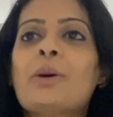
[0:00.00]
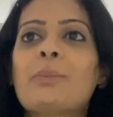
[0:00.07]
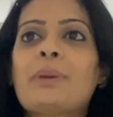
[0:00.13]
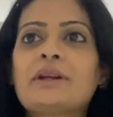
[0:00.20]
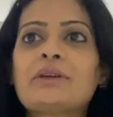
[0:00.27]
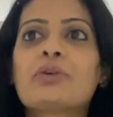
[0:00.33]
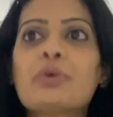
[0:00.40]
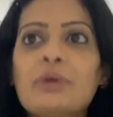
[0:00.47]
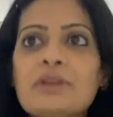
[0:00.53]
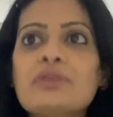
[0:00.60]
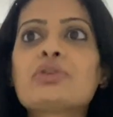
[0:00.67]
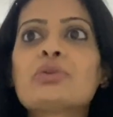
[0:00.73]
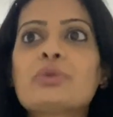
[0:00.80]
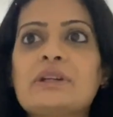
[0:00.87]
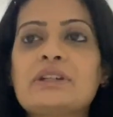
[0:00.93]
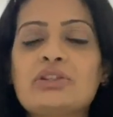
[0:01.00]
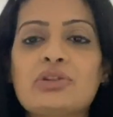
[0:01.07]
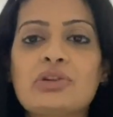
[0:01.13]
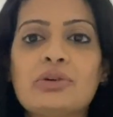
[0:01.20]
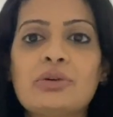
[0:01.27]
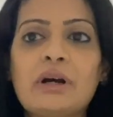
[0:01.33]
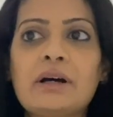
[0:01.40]
but going through it you
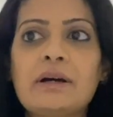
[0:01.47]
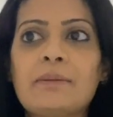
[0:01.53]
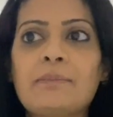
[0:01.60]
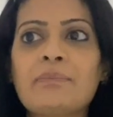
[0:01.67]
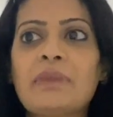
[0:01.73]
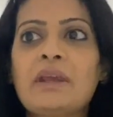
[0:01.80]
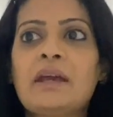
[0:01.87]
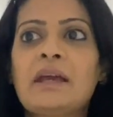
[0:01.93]
know um,